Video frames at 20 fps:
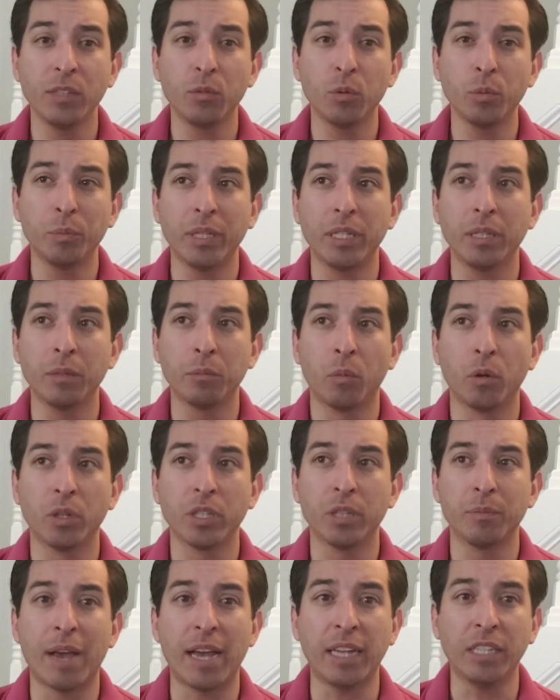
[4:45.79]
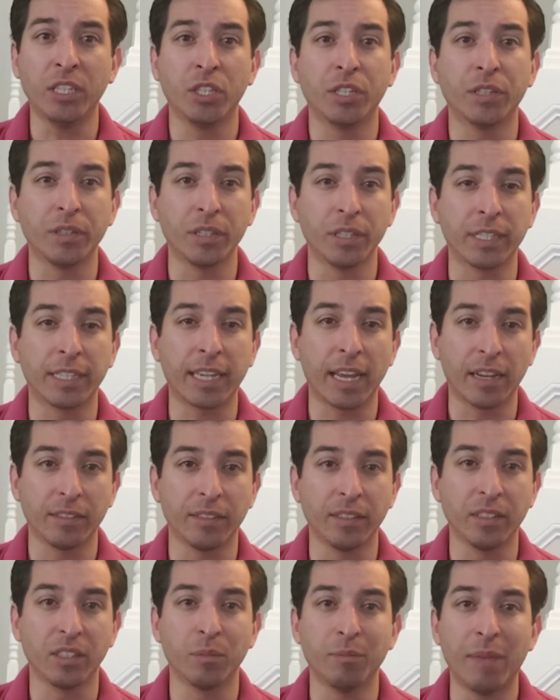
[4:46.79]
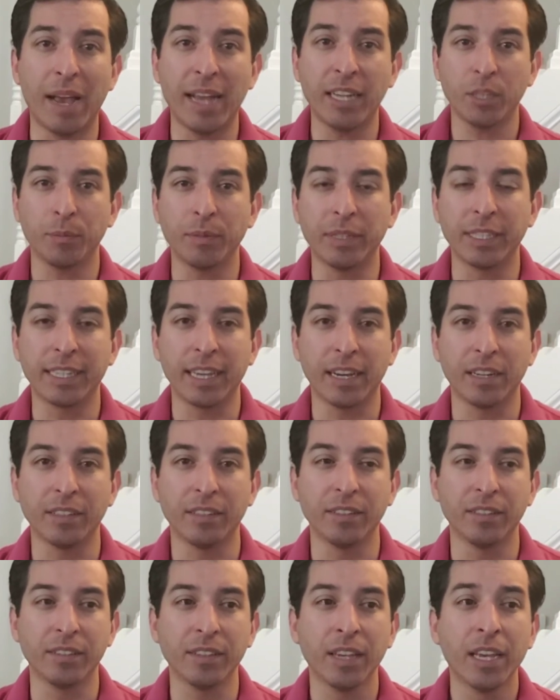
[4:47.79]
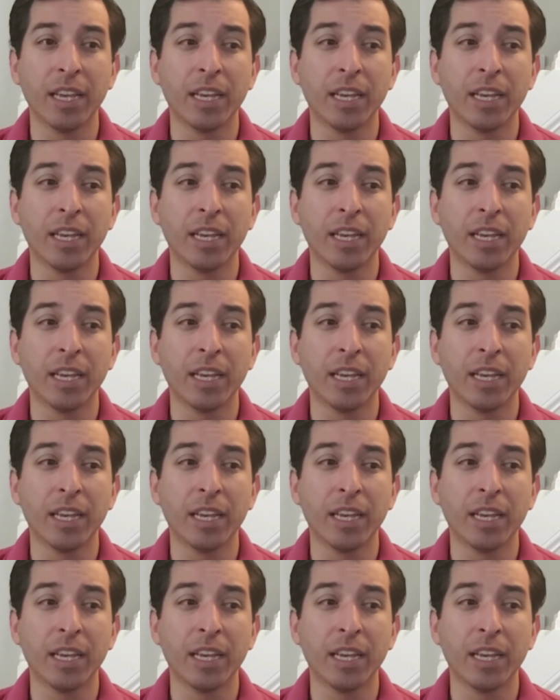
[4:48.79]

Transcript: would be more the managerial accountants, the management accountants.